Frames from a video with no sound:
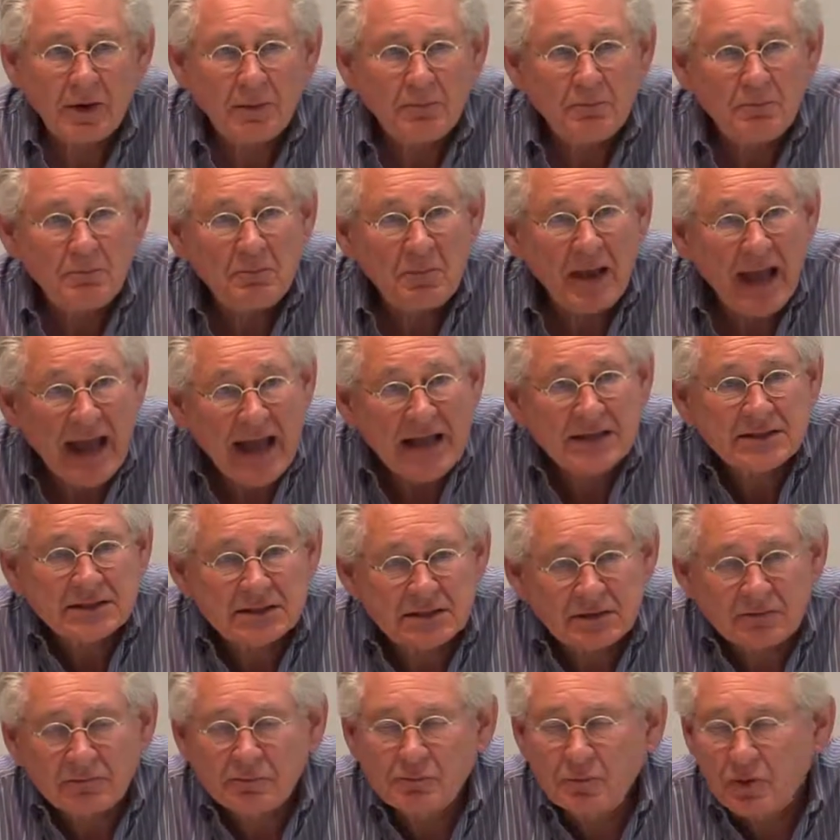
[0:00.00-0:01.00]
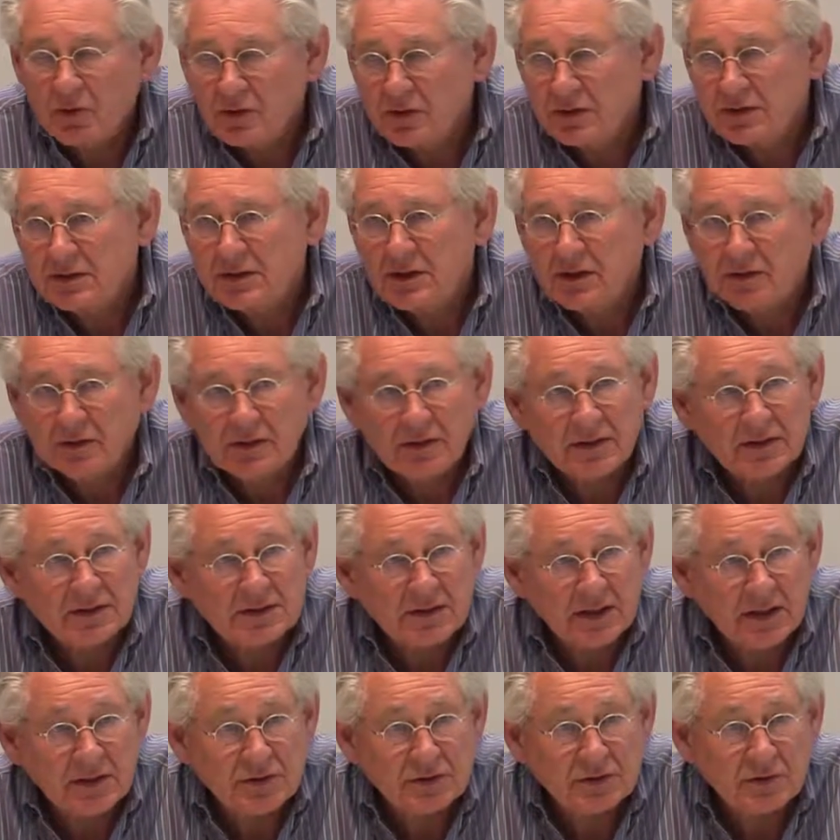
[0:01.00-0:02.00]
a massive
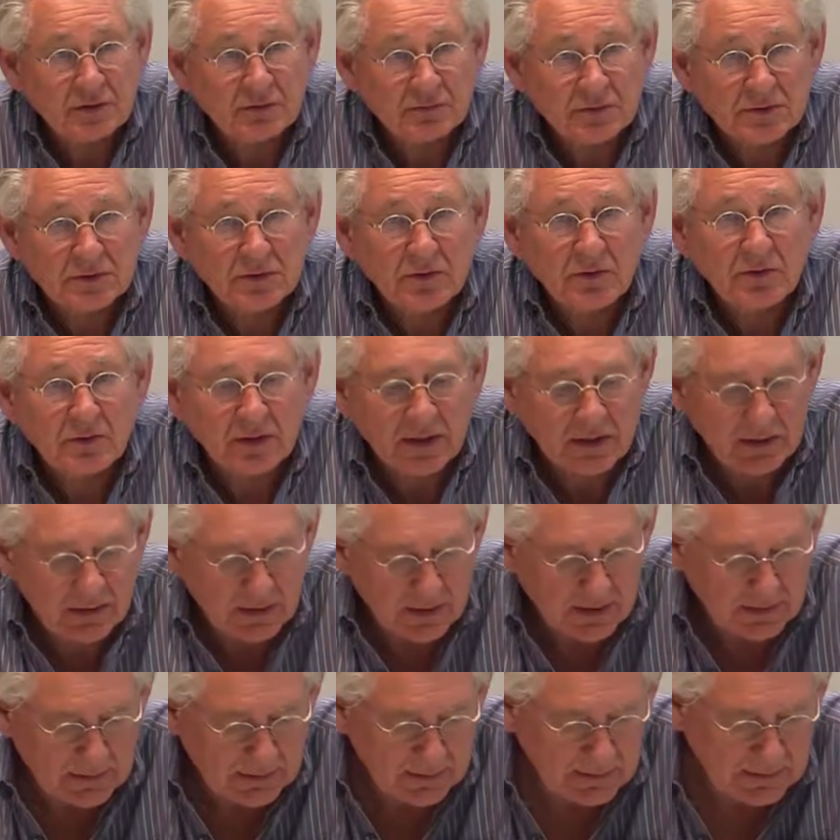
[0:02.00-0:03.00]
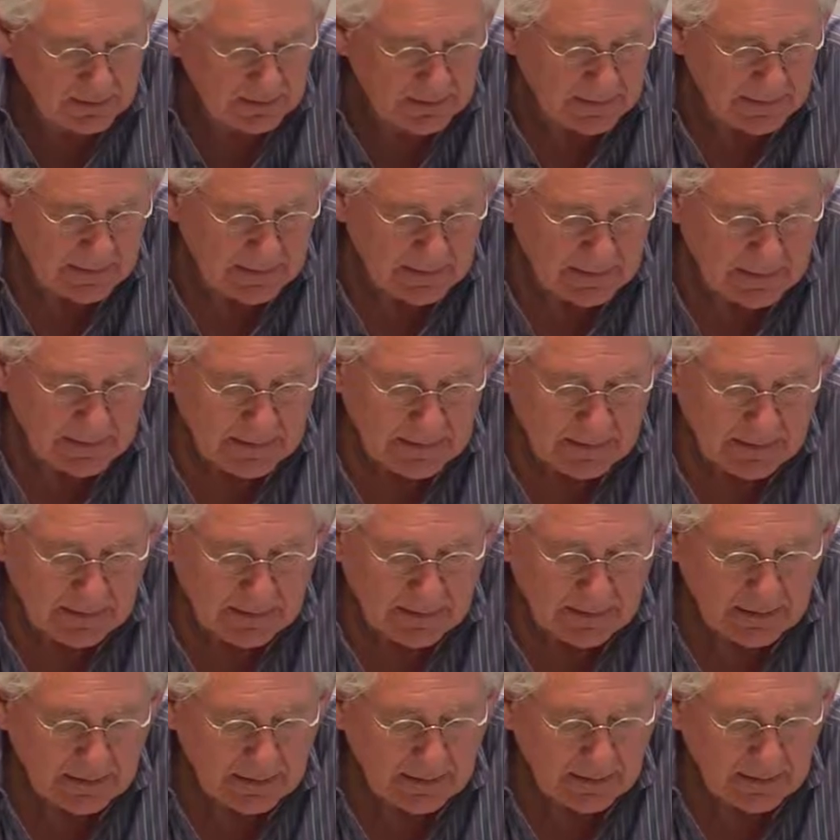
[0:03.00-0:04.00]
proletarianization was going
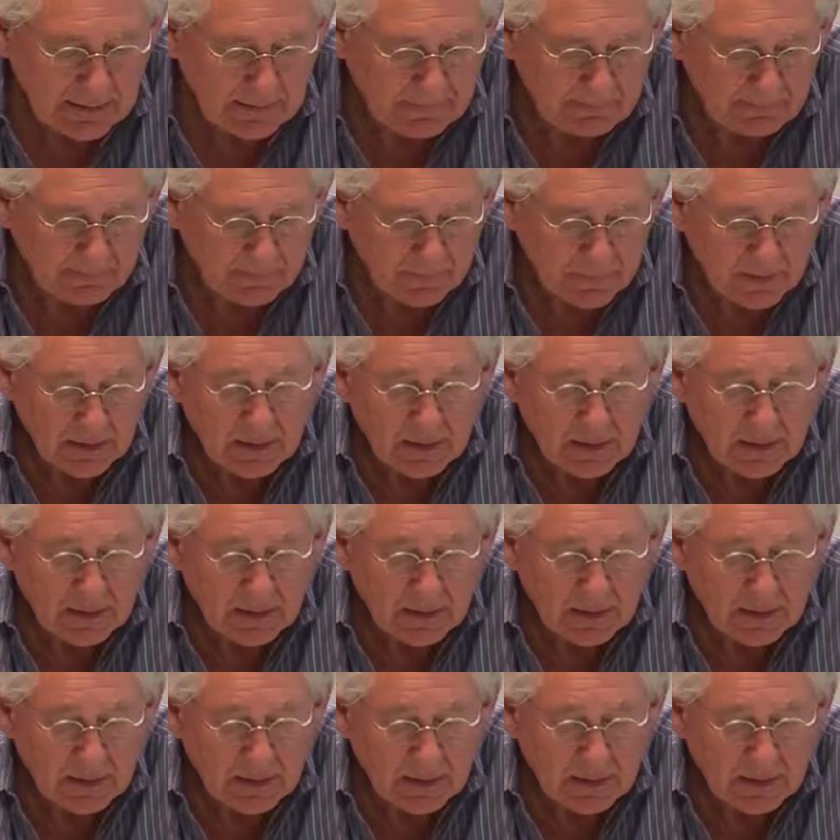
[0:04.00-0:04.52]
on.